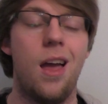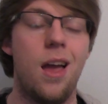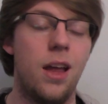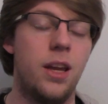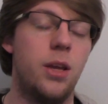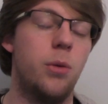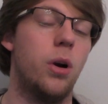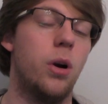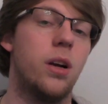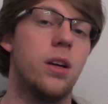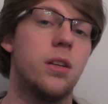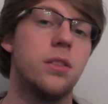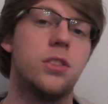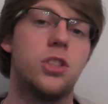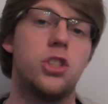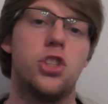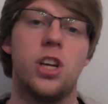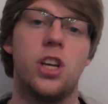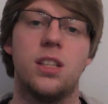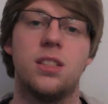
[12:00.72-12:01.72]
Anyone can
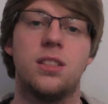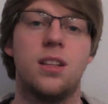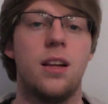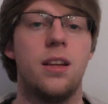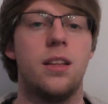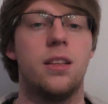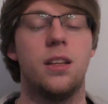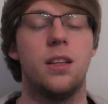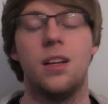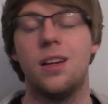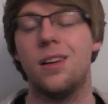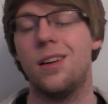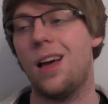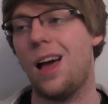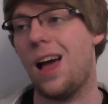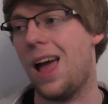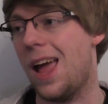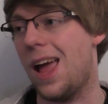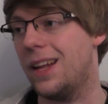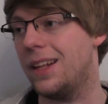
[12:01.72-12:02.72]
suggest anything
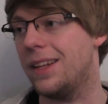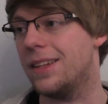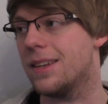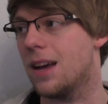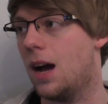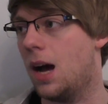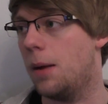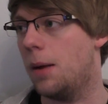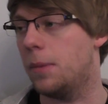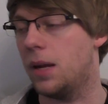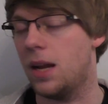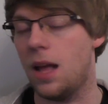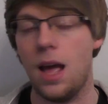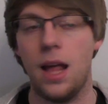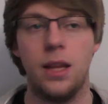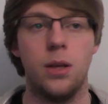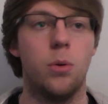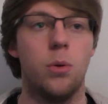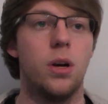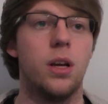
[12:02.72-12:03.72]
at any time, and
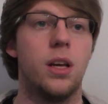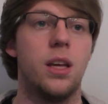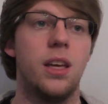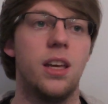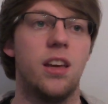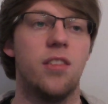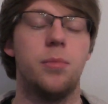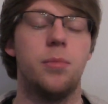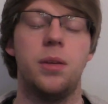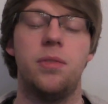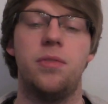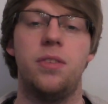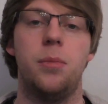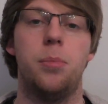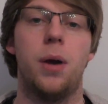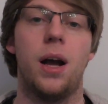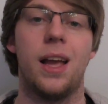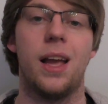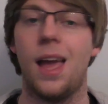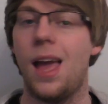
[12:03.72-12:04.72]
anyone can give me
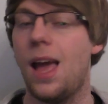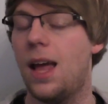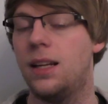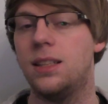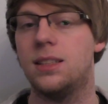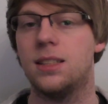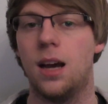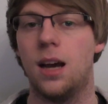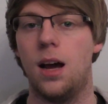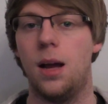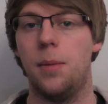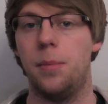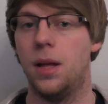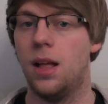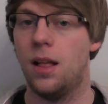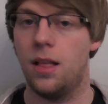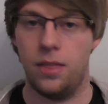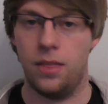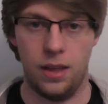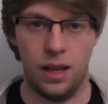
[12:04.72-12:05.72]
feedback at any time
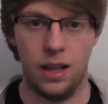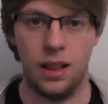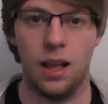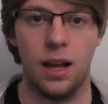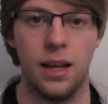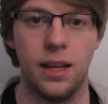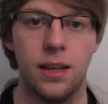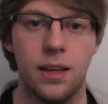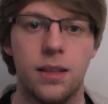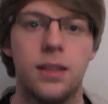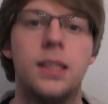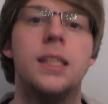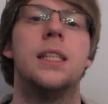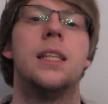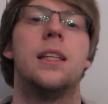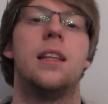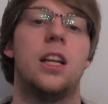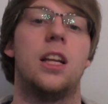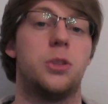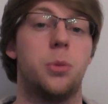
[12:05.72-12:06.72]
they like.
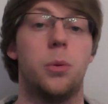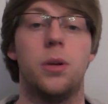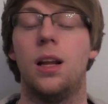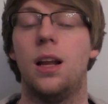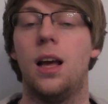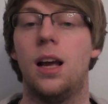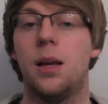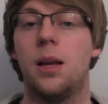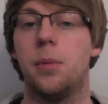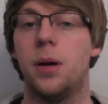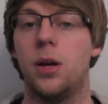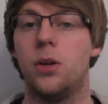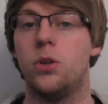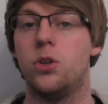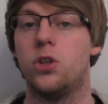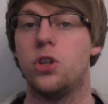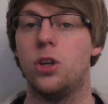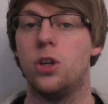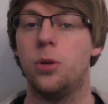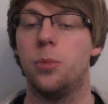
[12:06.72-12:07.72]
That's what I like about
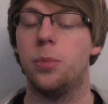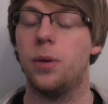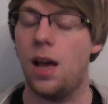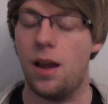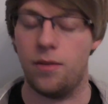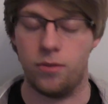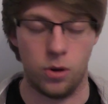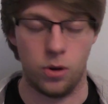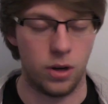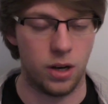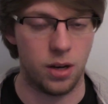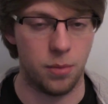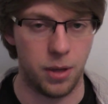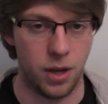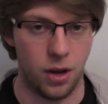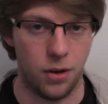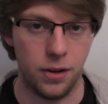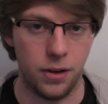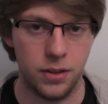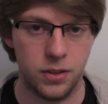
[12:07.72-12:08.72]
YouTube. Everyone can
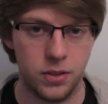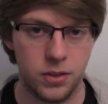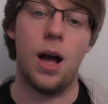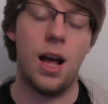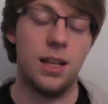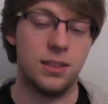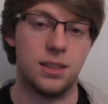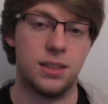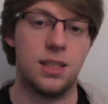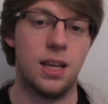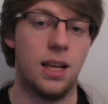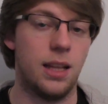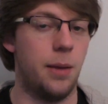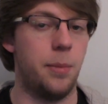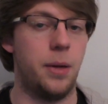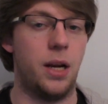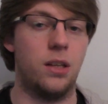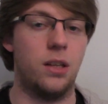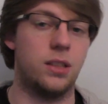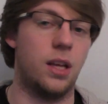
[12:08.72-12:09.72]
be honest. As I said,
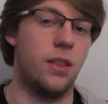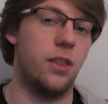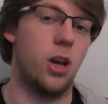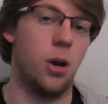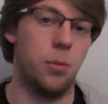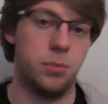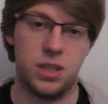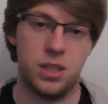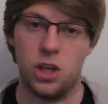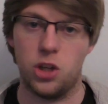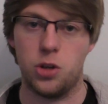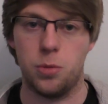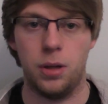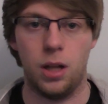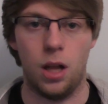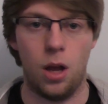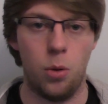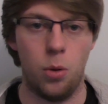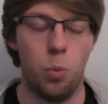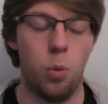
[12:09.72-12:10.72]
let me know down in the comment section
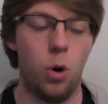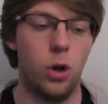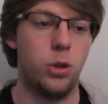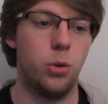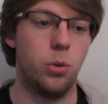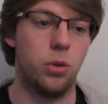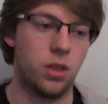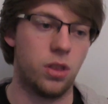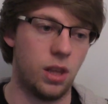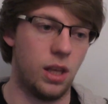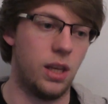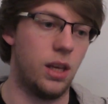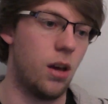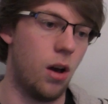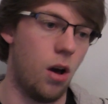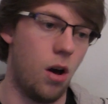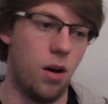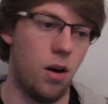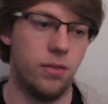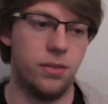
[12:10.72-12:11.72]
below what you think
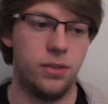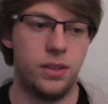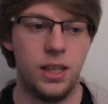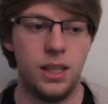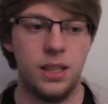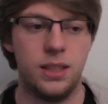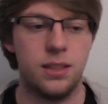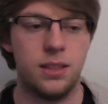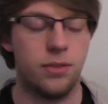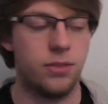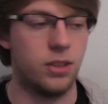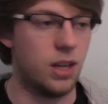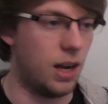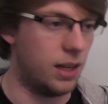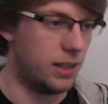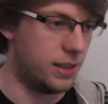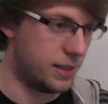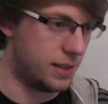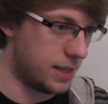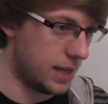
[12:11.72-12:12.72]
of the different
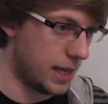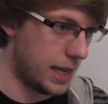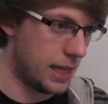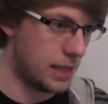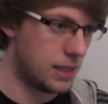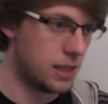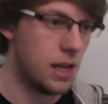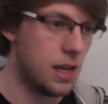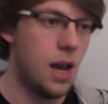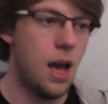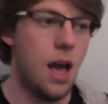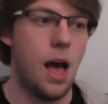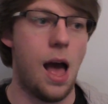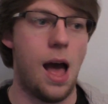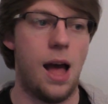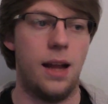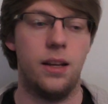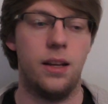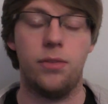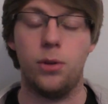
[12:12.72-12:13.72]
ideas,
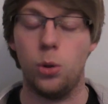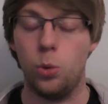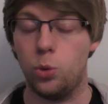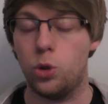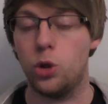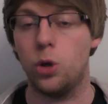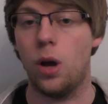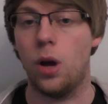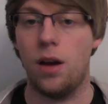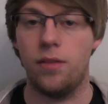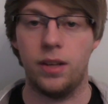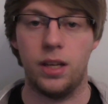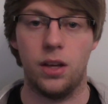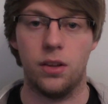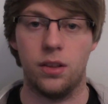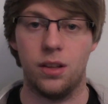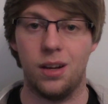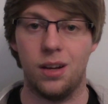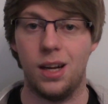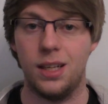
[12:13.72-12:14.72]
and if you do have any
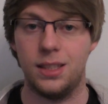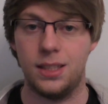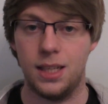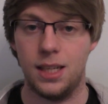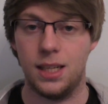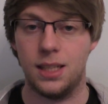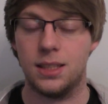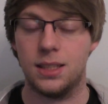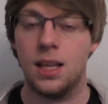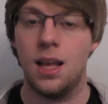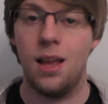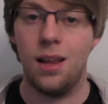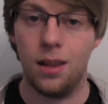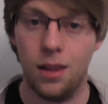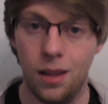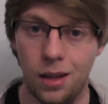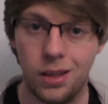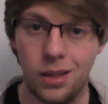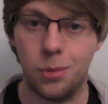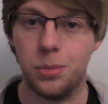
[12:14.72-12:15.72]
other ideas,
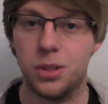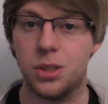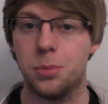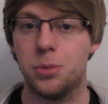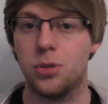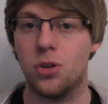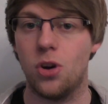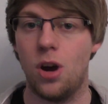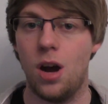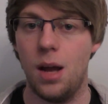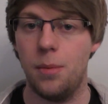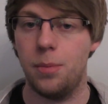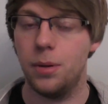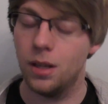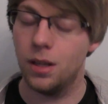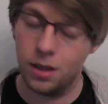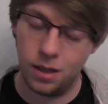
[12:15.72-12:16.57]
like, comment, subscribe,